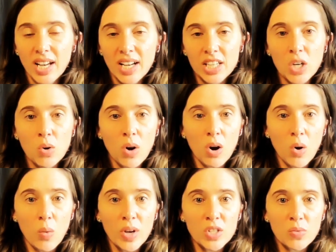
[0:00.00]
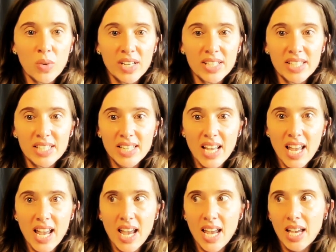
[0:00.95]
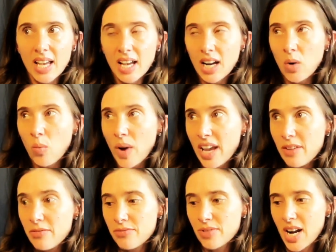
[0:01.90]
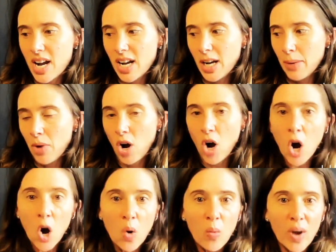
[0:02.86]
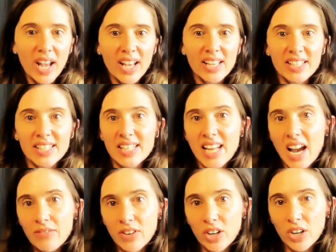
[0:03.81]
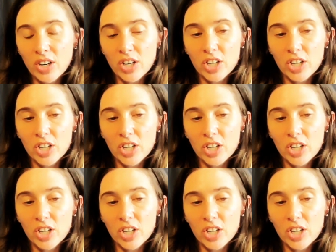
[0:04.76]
You always want to stay away from always, never.